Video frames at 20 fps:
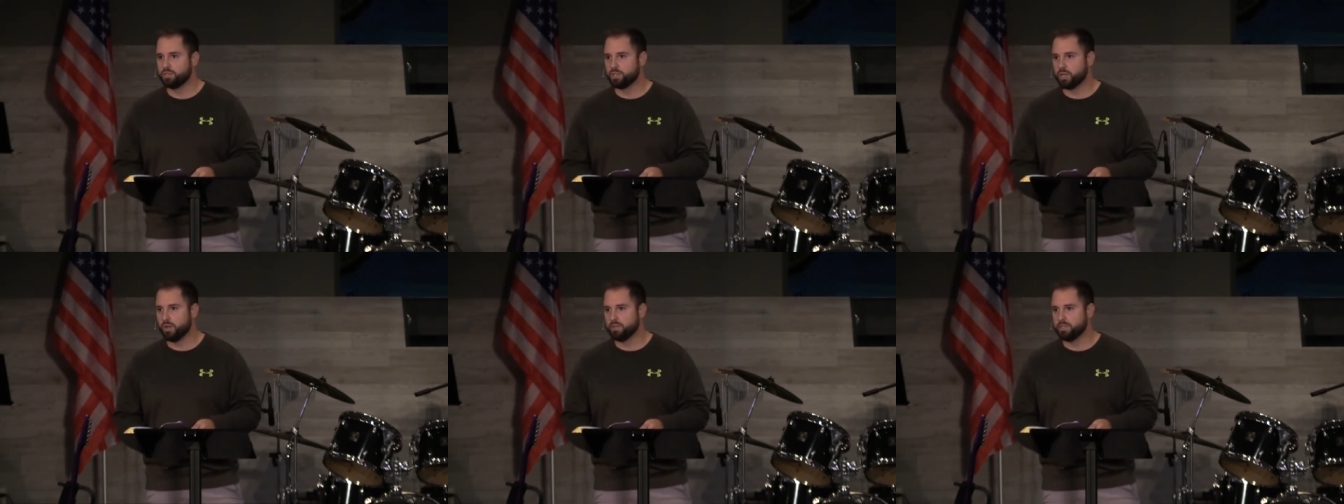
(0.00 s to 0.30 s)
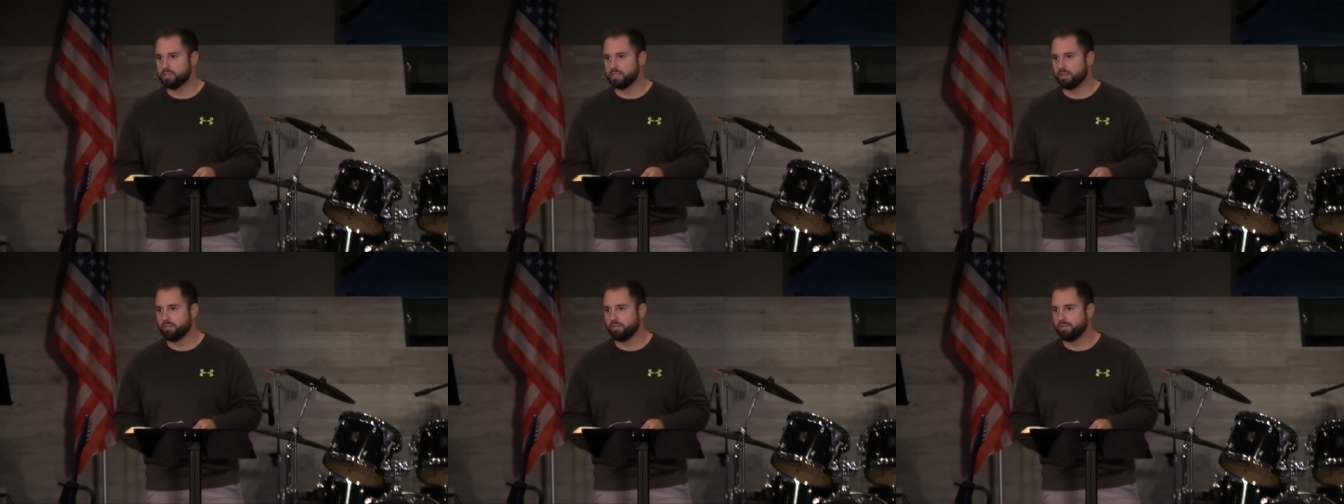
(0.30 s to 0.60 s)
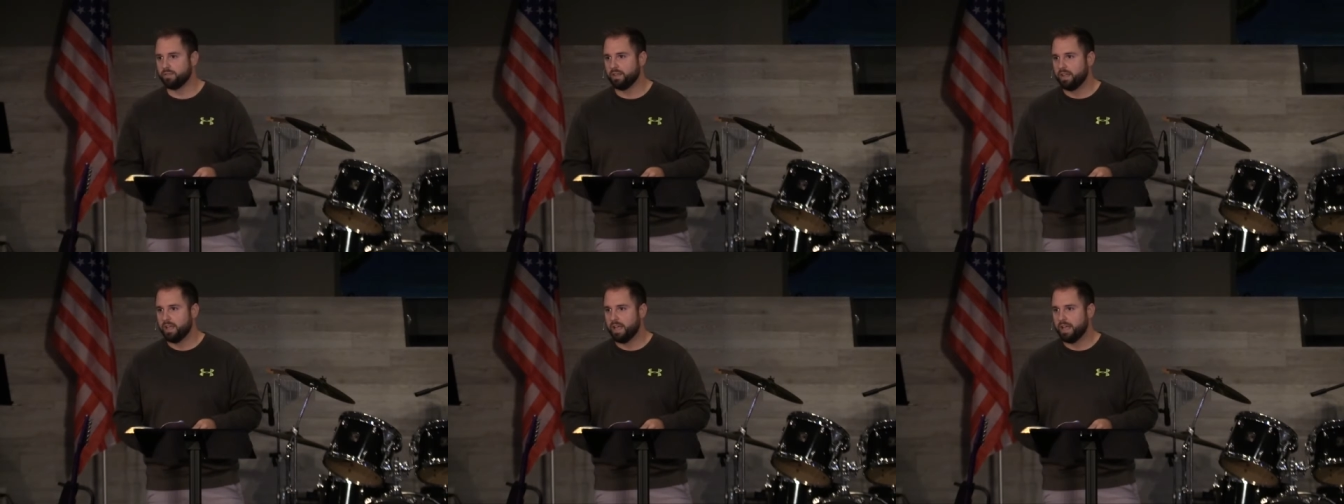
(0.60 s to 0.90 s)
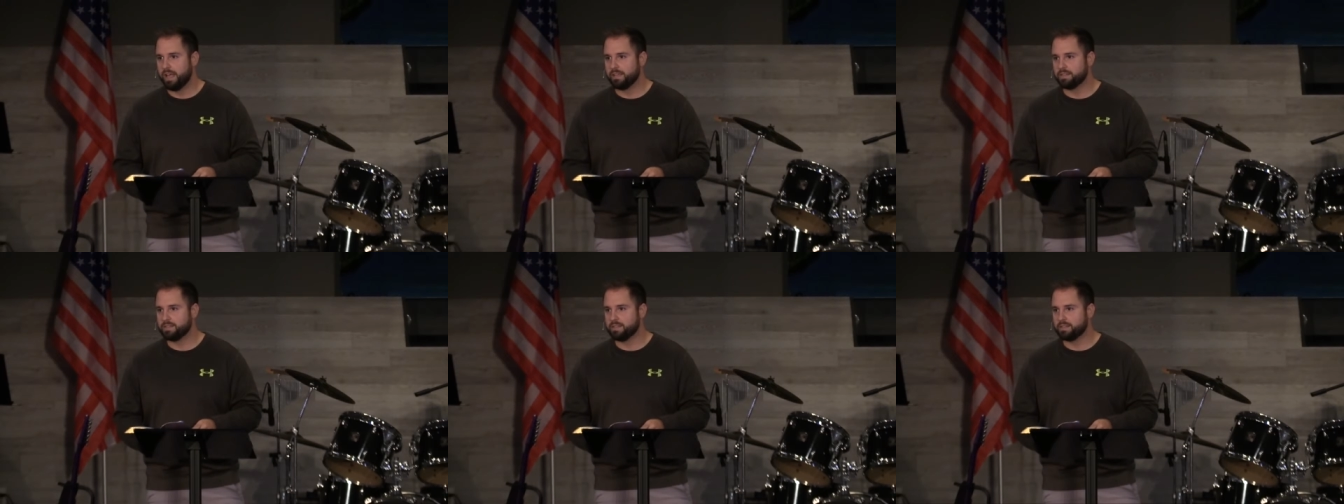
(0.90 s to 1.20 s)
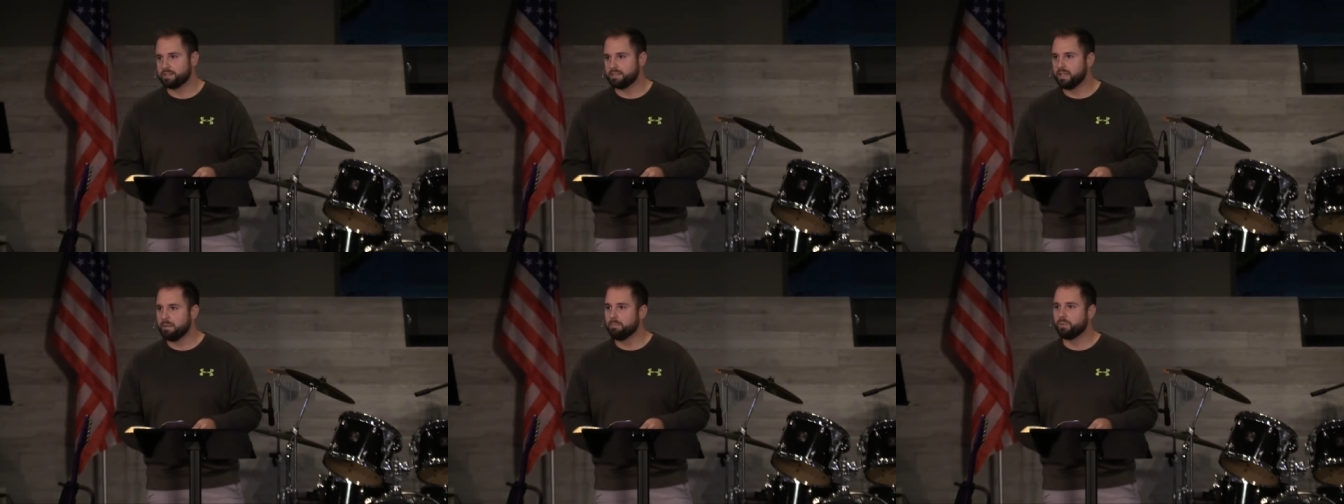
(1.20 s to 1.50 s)
Joseph as
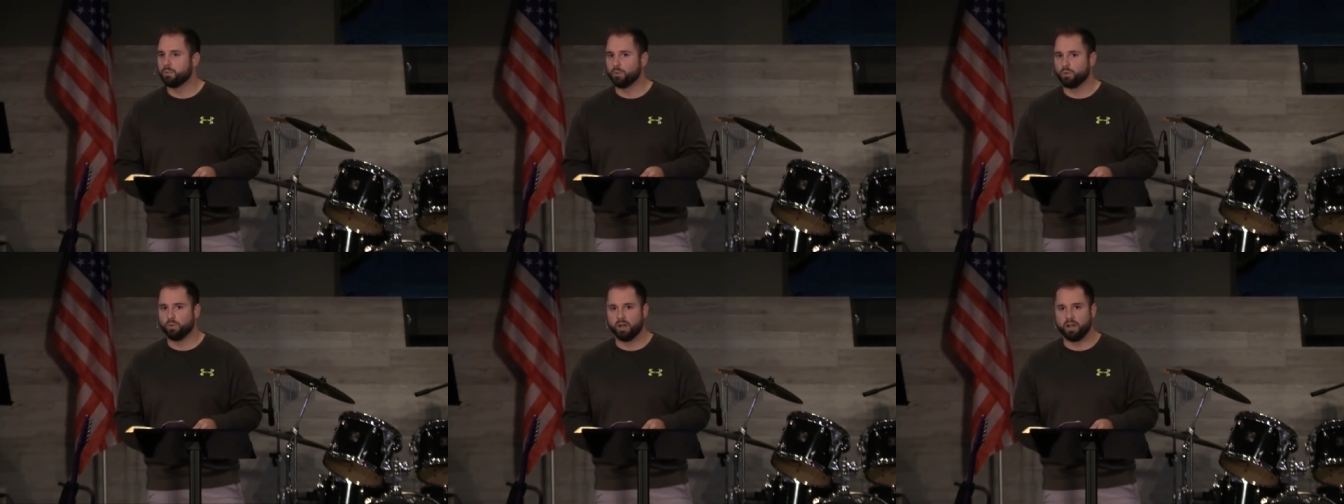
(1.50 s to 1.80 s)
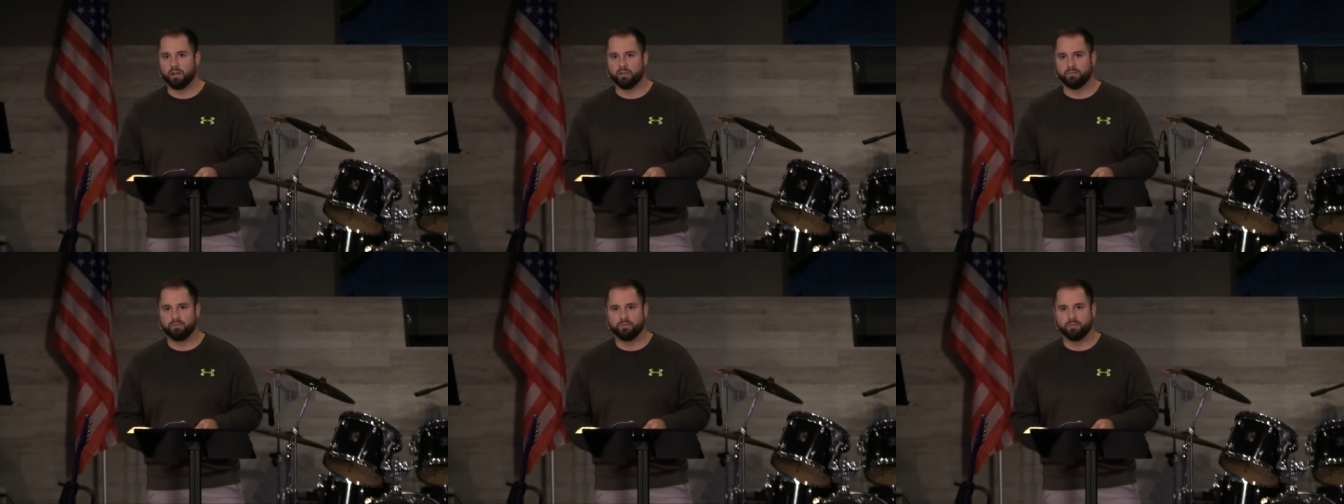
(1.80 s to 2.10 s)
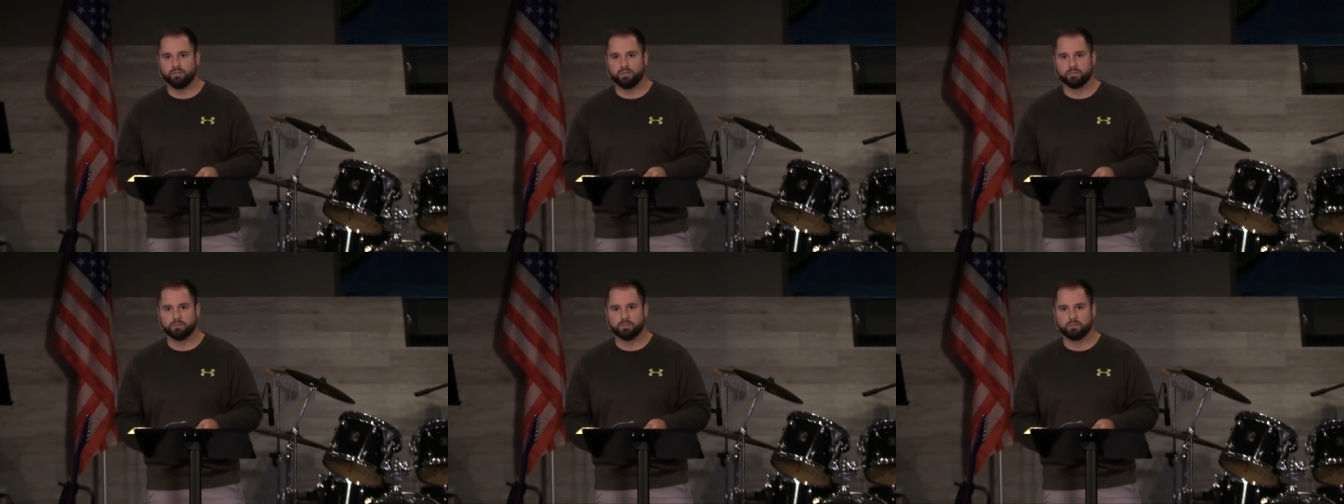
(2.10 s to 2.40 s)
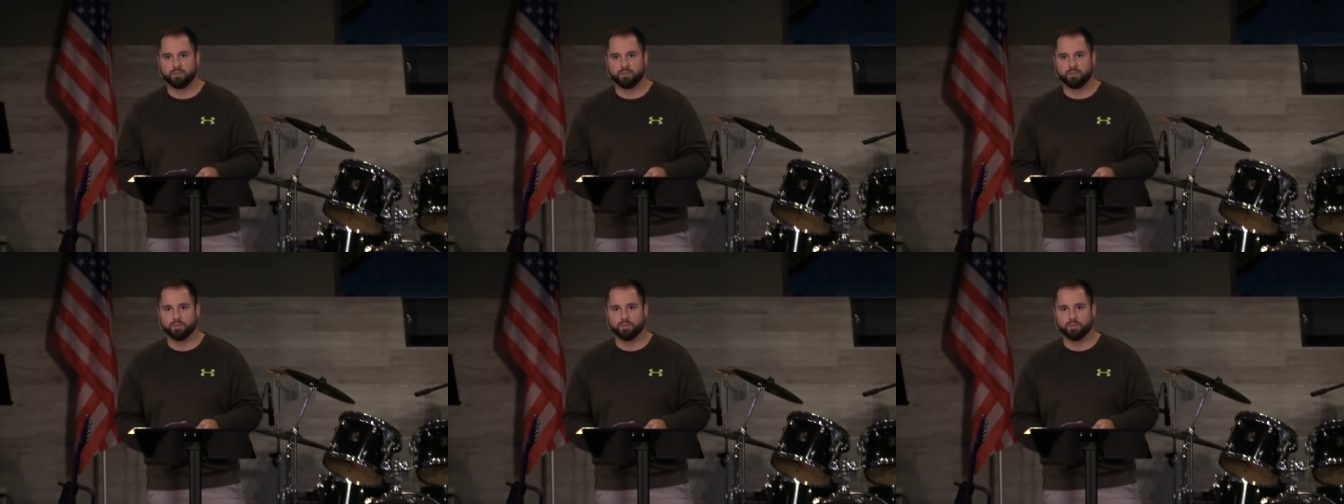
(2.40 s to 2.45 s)
a symbol of